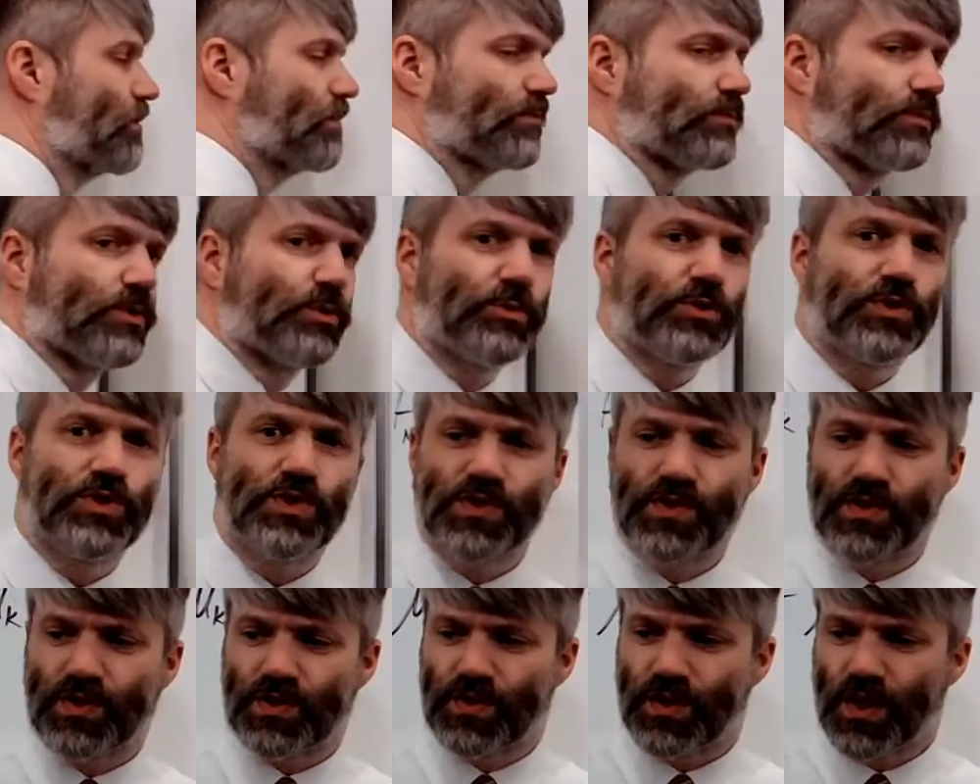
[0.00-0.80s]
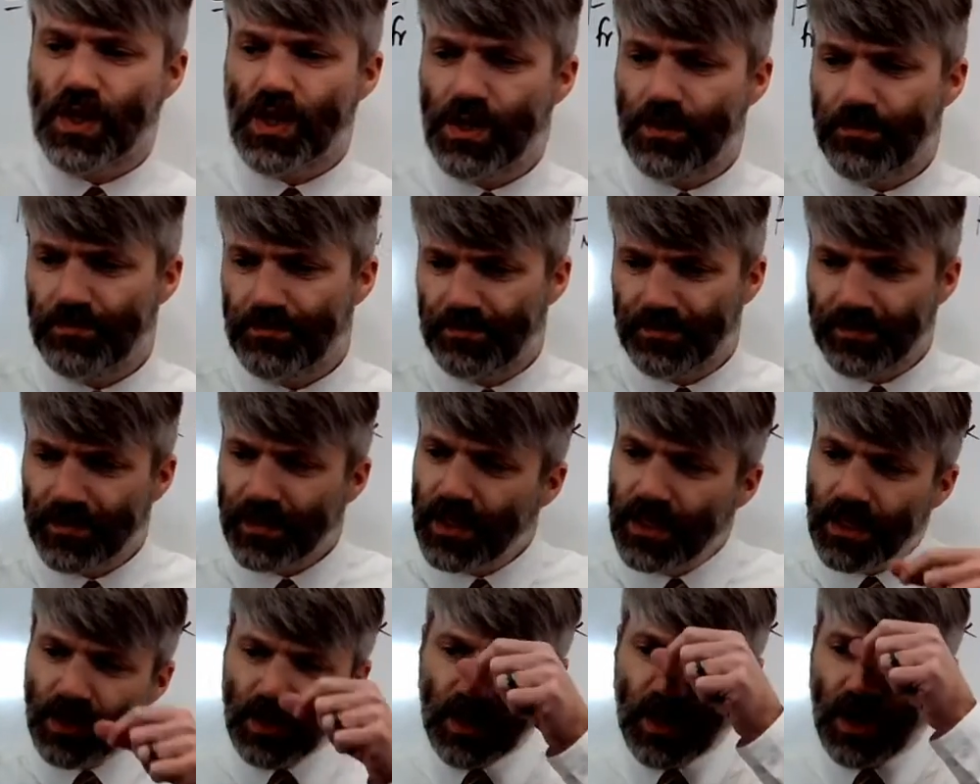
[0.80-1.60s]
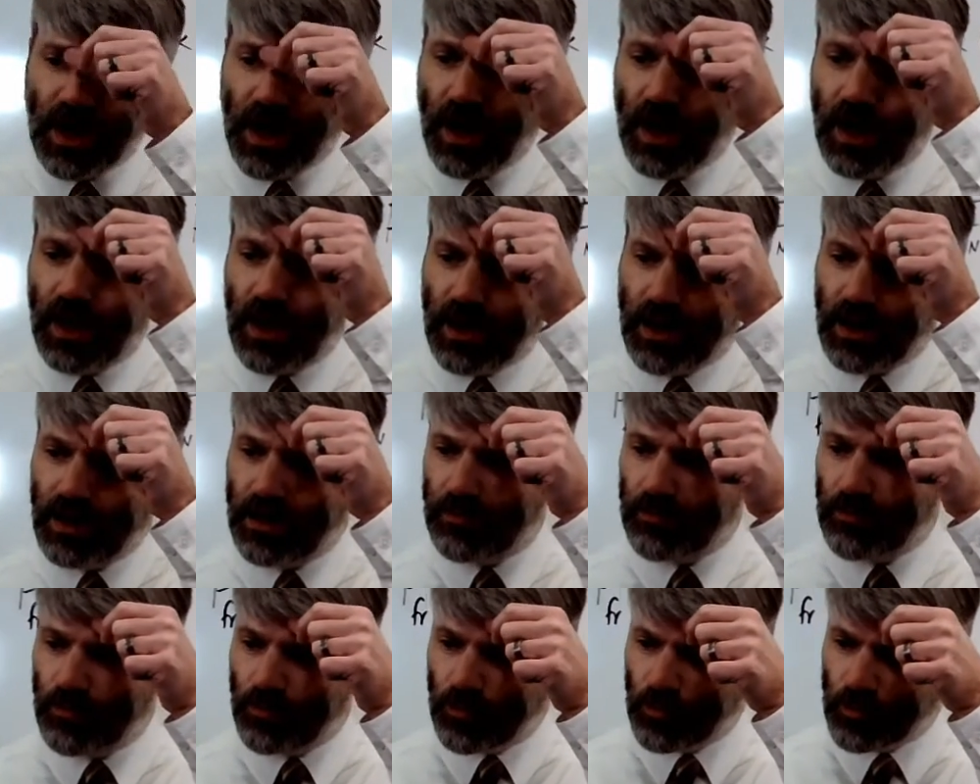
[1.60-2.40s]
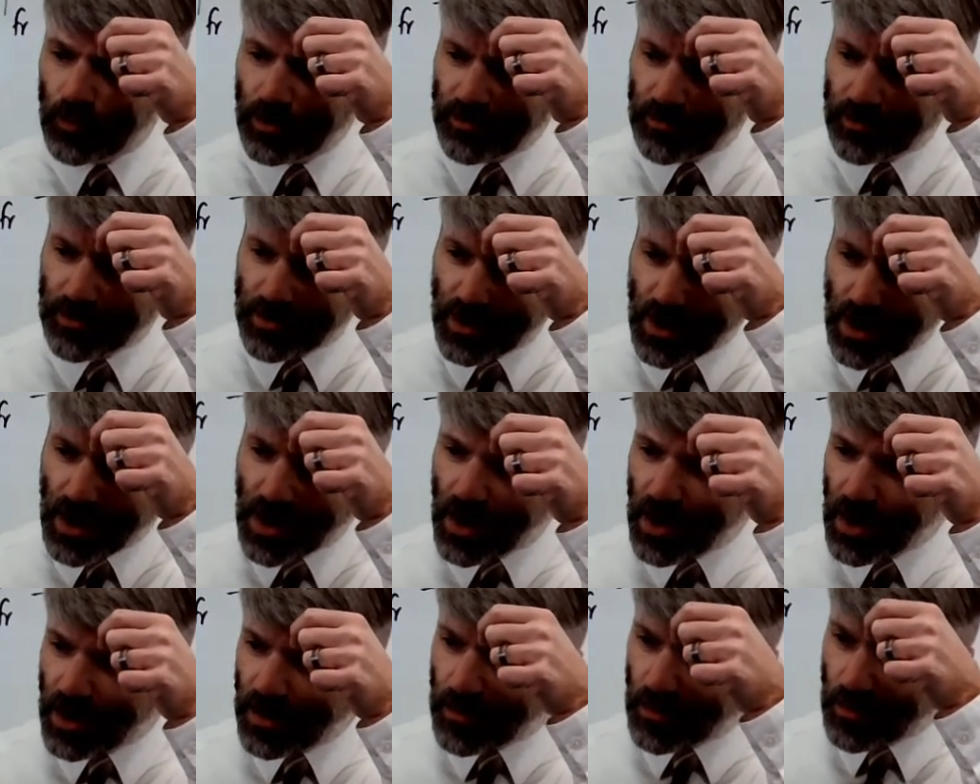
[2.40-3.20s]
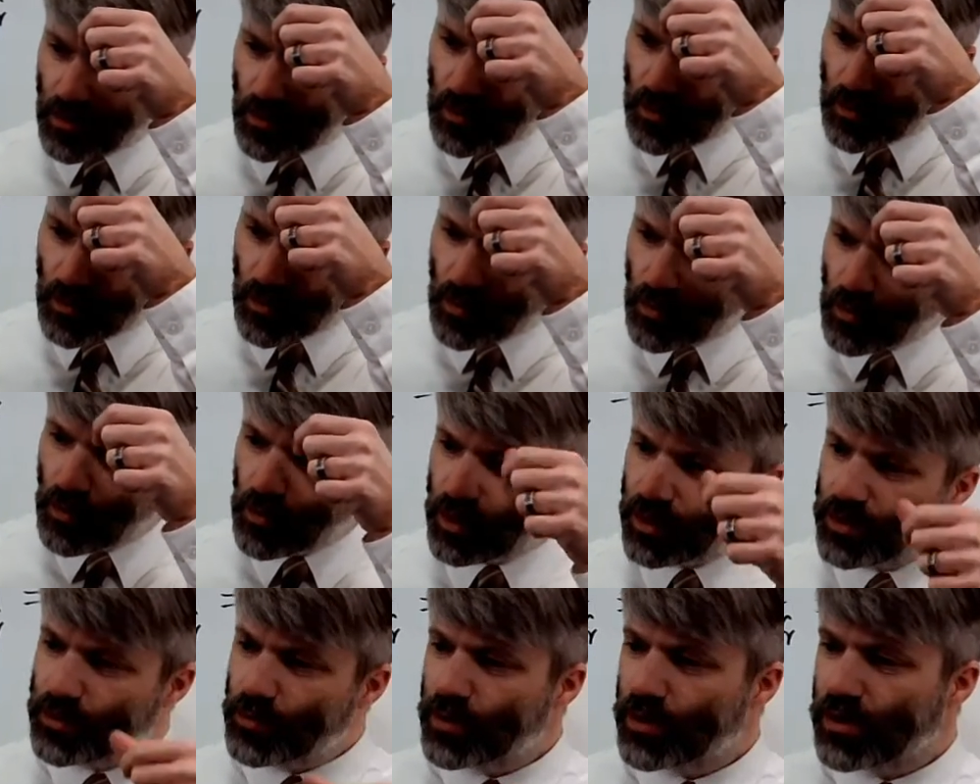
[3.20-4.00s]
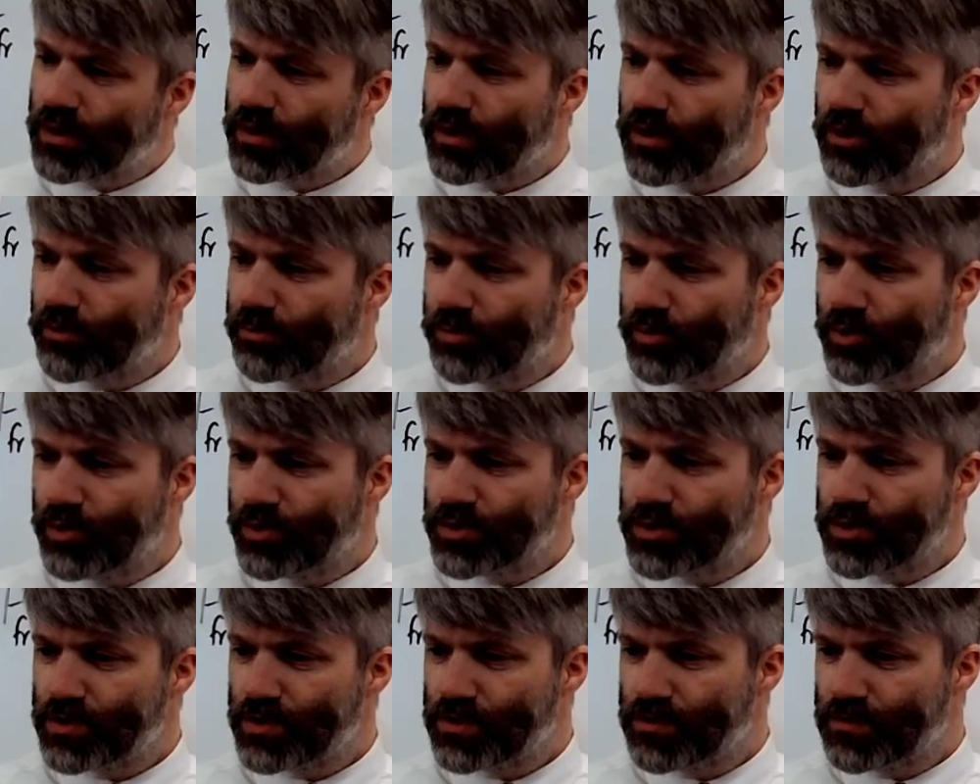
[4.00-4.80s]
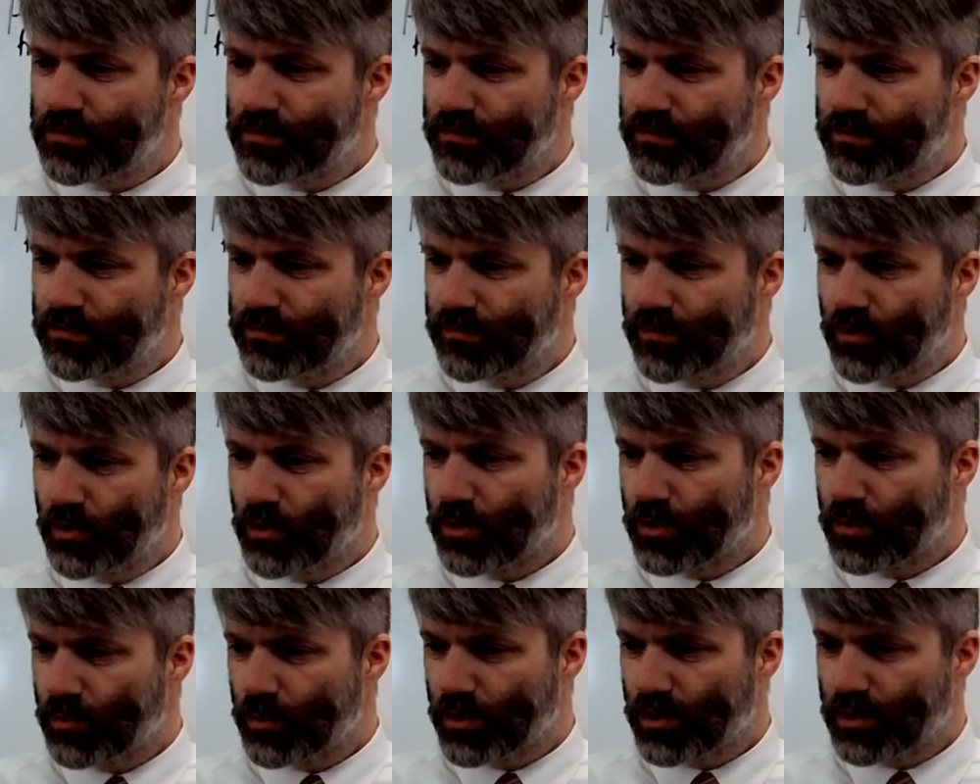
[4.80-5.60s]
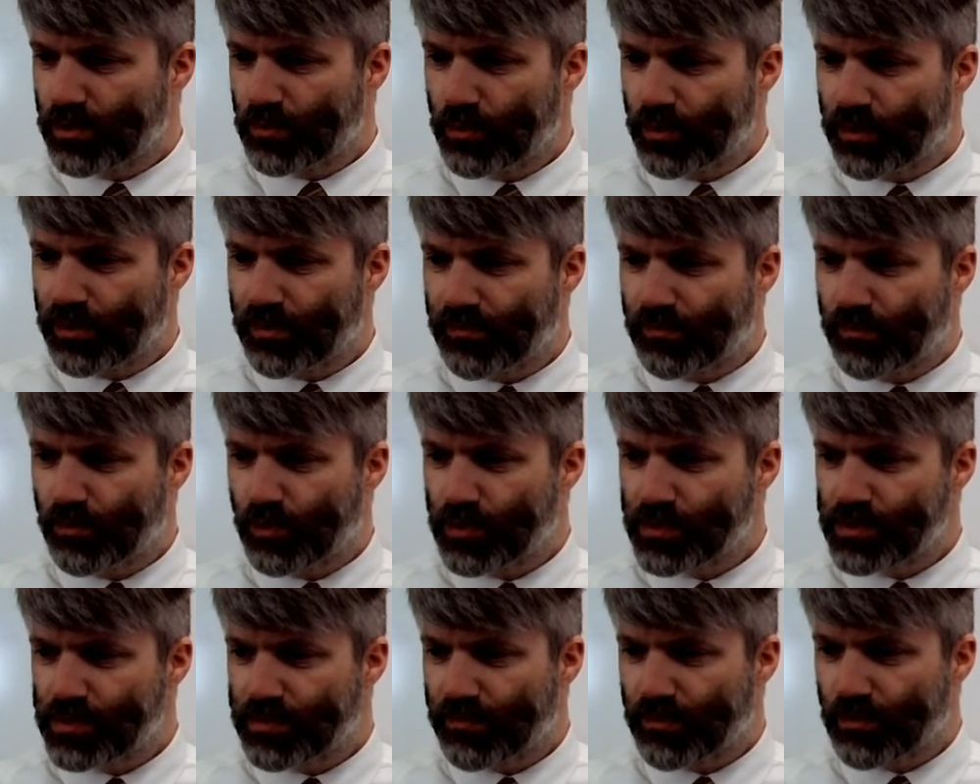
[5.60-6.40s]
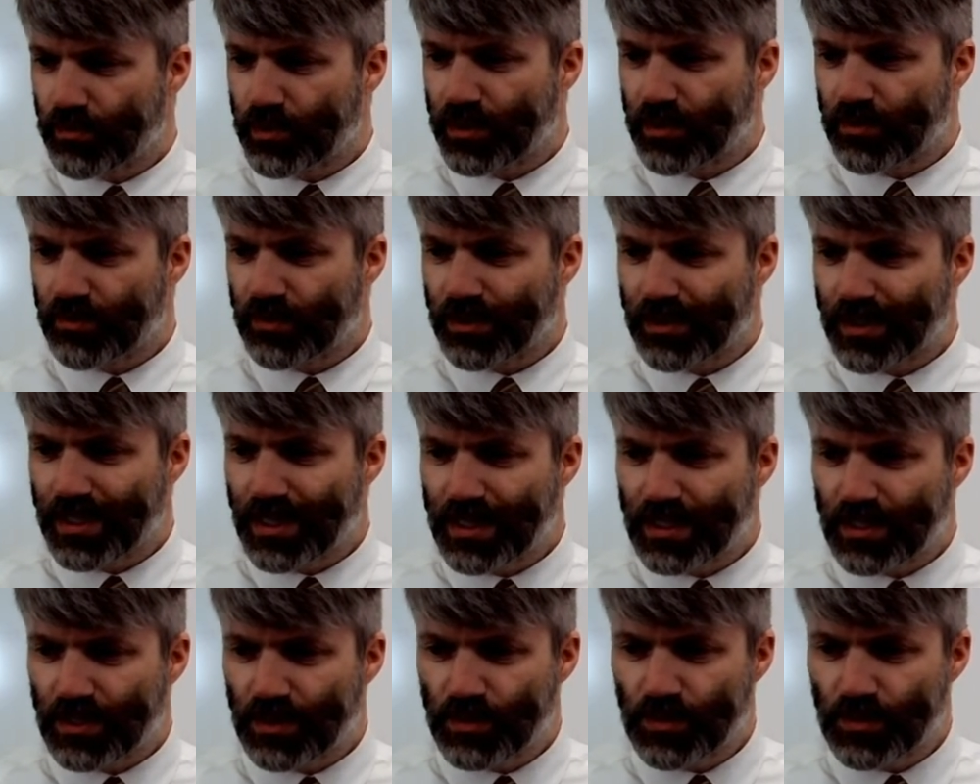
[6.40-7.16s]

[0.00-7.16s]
Remember, just a dot. We've got one worker pushes forward with a force of 380